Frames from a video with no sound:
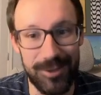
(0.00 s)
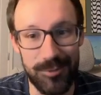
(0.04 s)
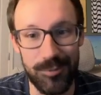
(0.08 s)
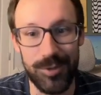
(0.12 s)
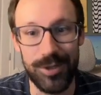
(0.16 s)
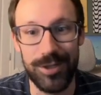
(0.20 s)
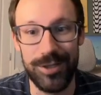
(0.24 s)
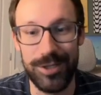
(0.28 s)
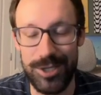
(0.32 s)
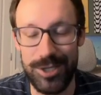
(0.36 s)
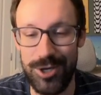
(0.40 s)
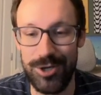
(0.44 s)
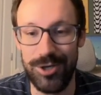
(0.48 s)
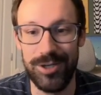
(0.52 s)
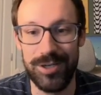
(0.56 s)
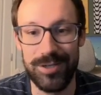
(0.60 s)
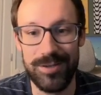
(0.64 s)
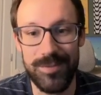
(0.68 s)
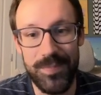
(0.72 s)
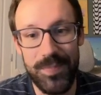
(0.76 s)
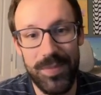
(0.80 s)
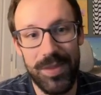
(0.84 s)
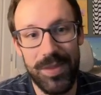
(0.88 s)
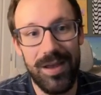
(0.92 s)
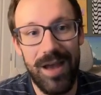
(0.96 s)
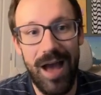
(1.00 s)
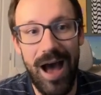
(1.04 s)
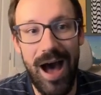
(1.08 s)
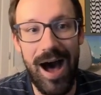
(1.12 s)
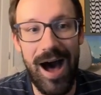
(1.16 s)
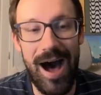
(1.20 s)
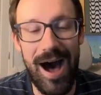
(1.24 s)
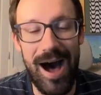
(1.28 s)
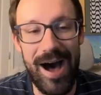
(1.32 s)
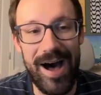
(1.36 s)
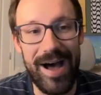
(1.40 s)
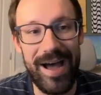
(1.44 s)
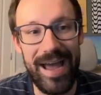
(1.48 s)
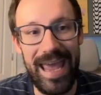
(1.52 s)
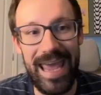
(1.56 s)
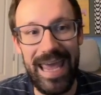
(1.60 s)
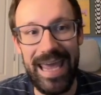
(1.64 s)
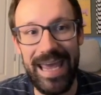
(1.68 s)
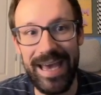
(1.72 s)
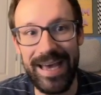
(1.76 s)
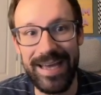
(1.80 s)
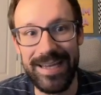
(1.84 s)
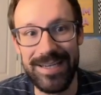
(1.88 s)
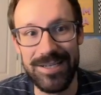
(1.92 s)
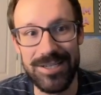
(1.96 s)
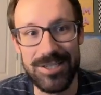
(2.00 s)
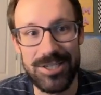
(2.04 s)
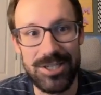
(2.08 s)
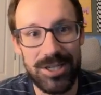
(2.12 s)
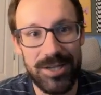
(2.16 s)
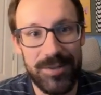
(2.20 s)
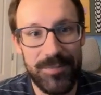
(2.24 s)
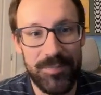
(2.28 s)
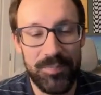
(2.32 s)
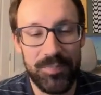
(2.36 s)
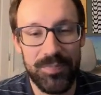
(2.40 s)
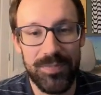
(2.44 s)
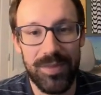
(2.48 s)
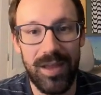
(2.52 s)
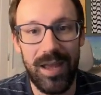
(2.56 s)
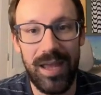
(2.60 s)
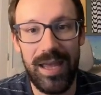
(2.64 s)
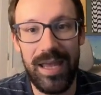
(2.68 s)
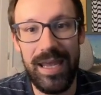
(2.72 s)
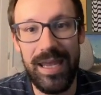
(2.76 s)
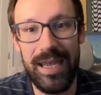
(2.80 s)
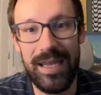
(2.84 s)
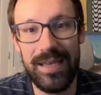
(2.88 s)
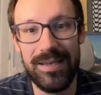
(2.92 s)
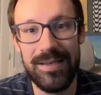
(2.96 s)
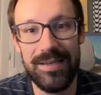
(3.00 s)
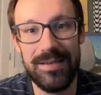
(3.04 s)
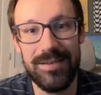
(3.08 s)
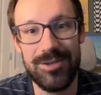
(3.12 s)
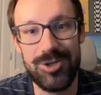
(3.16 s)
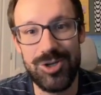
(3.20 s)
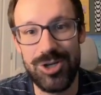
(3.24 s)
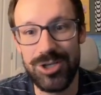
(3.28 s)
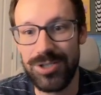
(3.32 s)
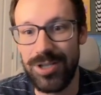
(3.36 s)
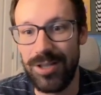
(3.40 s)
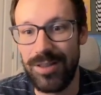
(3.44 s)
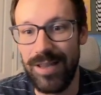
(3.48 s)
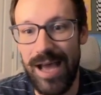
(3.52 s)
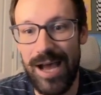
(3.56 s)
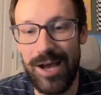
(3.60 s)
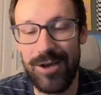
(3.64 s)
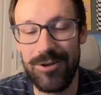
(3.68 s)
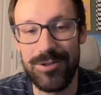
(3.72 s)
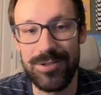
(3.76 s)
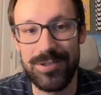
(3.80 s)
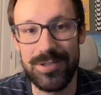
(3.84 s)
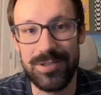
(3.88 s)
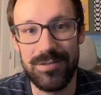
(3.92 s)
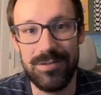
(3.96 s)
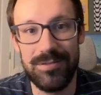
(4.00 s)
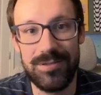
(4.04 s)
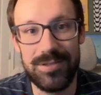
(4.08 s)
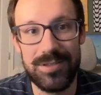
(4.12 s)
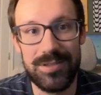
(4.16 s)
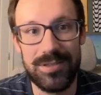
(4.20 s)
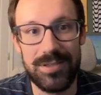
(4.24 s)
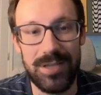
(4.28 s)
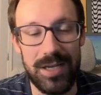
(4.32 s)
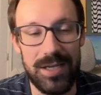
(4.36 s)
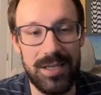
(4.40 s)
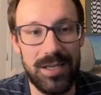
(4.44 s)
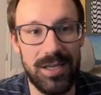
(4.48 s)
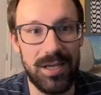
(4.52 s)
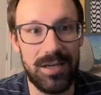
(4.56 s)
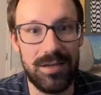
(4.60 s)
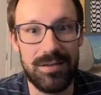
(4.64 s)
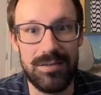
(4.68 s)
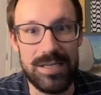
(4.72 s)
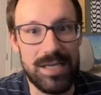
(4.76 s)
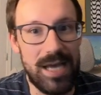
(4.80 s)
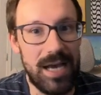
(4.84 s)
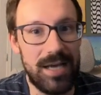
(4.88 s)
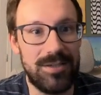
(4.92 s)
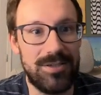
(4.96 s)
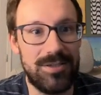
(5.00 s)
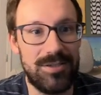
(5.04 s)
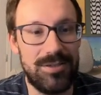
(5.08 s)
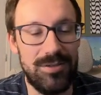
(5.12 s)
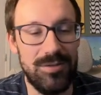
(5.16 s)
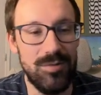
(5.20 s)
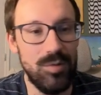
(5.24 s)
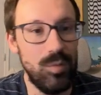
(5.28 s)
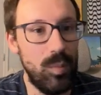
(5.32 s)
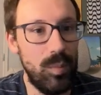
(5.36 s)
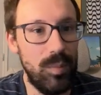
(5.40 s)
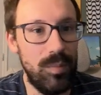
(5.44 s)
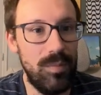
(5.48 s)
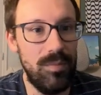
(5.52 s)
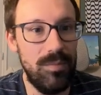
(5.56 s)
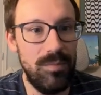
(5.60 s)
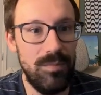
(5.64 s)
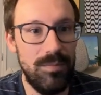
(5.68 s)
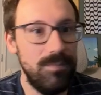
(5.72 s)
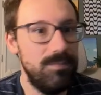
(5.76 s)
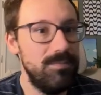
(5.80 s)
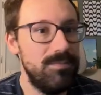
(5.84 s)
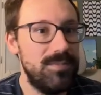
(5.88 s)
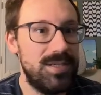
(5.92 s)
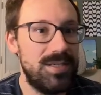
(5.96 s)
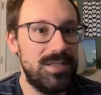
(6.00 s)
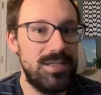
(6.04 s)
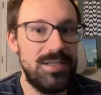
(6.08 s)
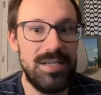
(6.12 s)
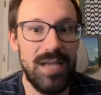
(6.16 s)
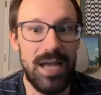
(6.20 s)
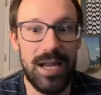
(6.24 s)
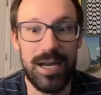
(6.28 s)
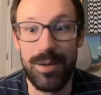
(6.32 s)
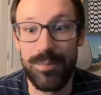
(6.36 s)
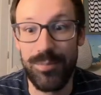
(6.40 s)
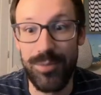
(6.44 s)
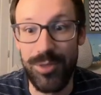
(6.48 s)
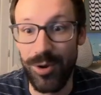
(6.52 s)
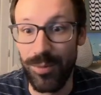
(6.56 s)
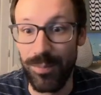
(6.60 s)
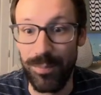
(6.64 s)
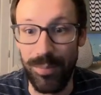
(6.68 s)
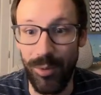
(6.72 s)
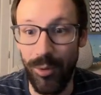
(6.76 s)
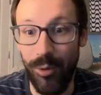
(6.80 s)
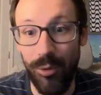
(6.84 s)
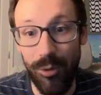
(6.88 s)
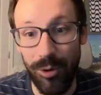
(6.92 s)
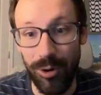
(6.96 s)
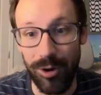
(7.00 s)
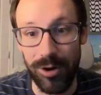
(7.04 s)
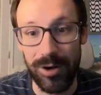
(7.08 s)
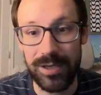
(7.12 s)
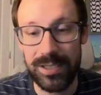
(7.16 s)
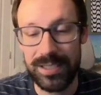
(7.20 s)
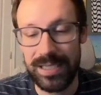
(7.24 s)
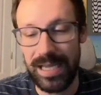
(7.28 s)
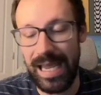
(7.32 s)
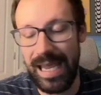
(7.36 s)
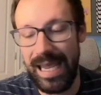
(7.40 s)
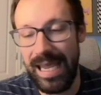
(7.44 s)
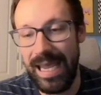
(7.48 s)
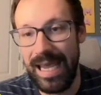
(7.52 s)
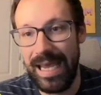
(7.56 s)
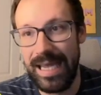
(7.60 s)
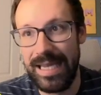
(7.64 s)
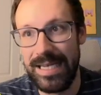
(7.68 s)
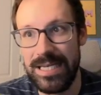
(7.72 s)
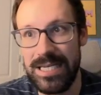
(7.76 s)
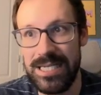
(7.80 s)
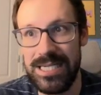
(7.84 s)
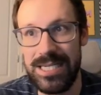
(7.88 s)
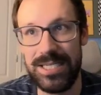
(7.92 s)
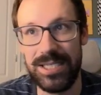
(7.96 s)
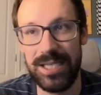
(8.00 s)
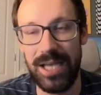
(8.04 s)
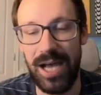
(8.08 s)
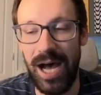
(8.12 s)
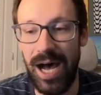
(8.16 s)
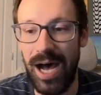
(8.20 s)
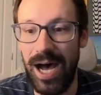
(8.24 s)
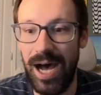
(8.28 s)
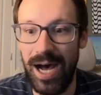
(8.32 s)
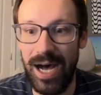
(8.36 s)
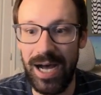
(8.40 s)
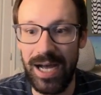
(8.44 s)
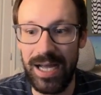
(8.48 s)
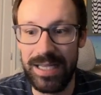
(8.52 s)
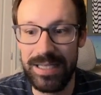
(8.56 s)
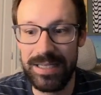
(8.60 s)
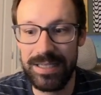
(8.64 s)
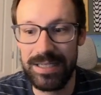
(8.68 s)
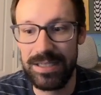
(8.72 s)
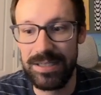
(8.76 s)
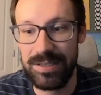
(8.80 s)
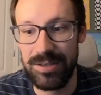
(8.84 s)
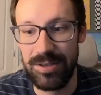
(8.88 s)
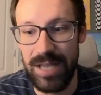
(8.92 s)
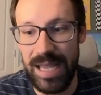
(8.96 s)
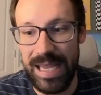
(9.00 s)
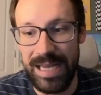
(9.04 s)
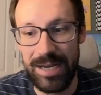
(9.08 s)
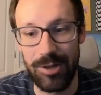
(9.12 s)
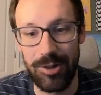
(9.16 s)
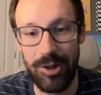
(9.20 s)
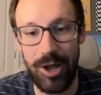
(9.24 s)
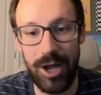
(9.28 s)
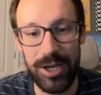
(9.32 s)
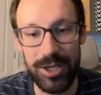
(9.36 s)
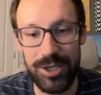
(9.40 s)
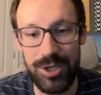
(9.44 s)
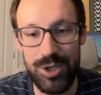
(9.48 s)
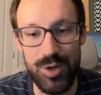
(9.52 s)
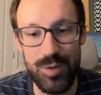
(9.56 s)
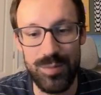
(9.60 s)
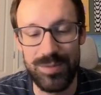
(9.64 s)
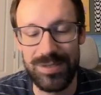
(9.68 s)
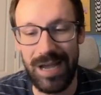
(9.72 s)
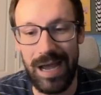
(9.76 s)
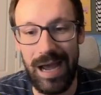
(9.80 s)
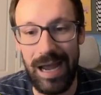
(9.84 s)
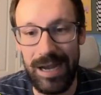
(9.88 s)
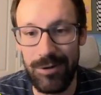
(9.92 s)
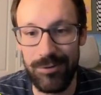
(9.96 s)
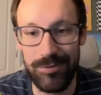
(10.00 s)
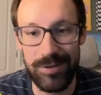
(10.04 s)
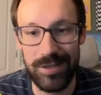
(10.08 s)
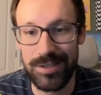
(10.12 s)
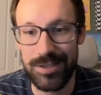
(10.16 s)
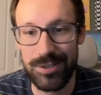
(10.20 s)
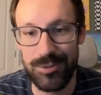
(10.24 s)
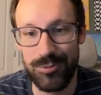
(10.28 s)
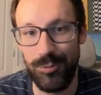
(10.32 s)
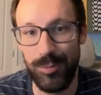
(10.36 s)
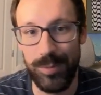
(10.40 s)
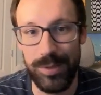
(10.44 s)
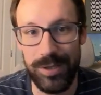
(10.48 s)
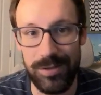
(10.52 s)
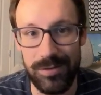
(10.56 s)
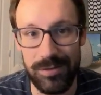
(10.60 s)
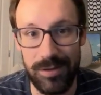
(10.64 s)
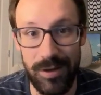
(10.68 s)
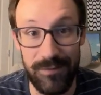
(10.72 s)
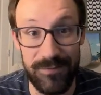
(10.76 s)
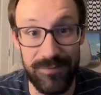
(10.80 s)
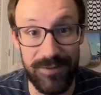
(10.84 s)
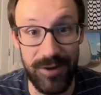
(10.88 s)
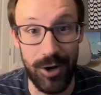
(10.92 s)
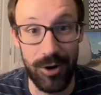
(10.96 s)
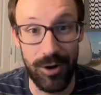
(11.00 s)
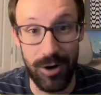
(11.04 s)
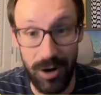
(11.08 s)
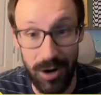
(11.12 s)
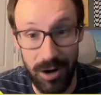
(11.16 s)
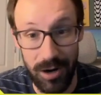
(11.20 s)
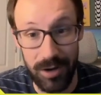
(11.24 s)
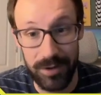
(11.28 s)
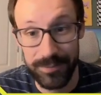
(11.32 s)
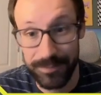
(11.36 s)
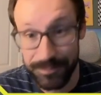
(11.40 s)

really good. And it just allows Psychic decks to set up their board. And in a lot of cubes, I don't think this will be a fair card.